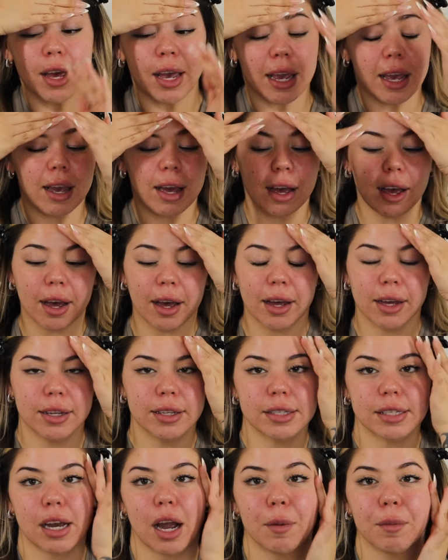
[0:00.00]

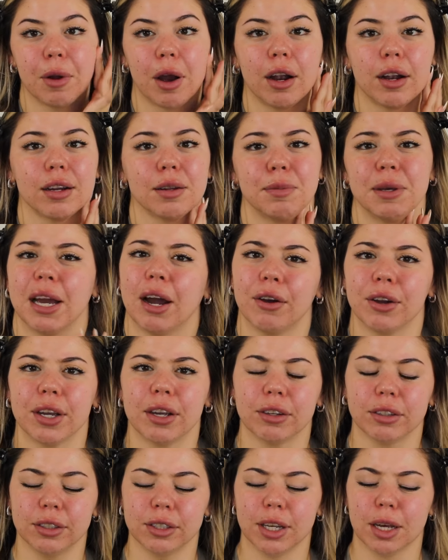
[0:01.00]
And I'm not gonna be out
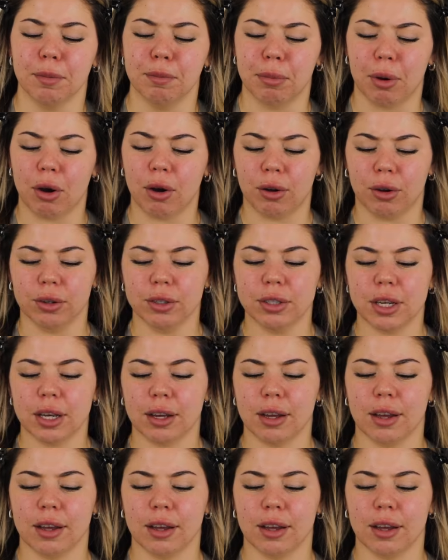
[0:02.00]
here looking bald.